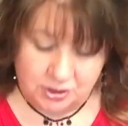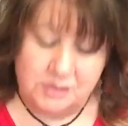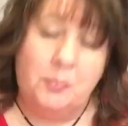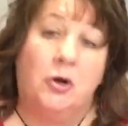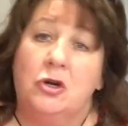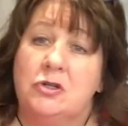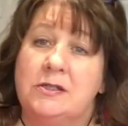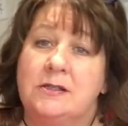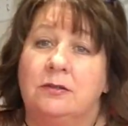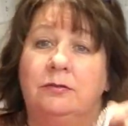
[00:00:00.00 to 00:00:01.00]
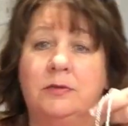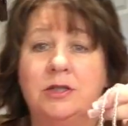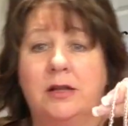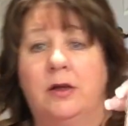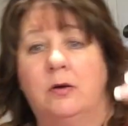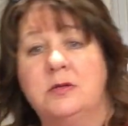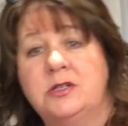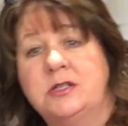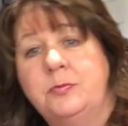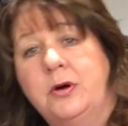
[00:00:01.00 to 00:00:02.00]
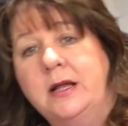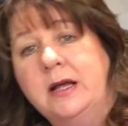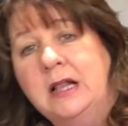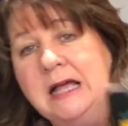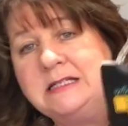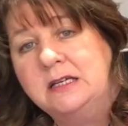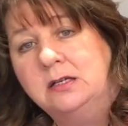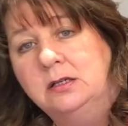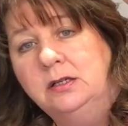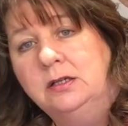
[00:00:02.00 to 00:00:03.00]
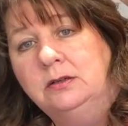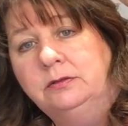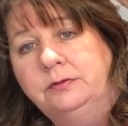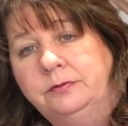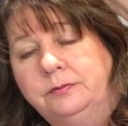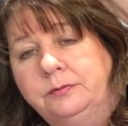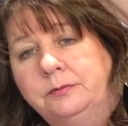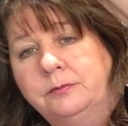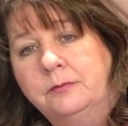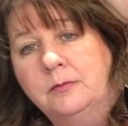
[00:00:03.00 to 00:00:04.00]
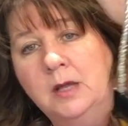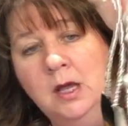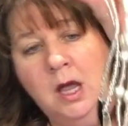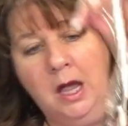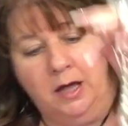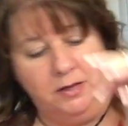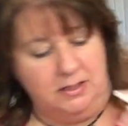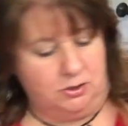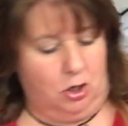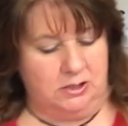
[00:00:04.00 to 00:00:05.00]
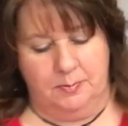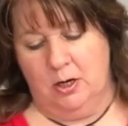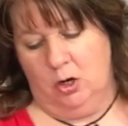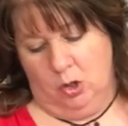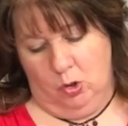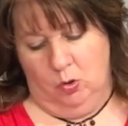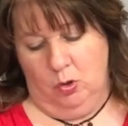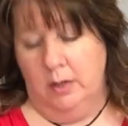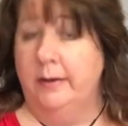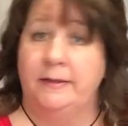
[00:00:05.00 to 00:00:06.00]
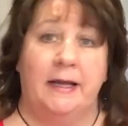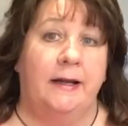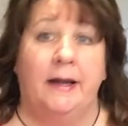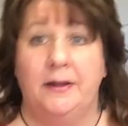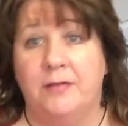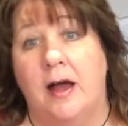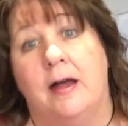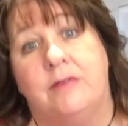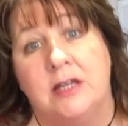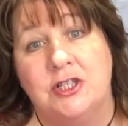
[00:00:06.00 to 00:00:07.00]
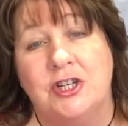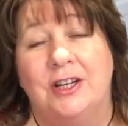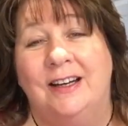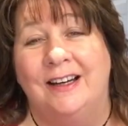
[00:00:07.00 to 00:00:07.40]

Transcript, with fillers: just pearls, which I thought was just pretty classic, you know. And these cost me a whole $10.95 each.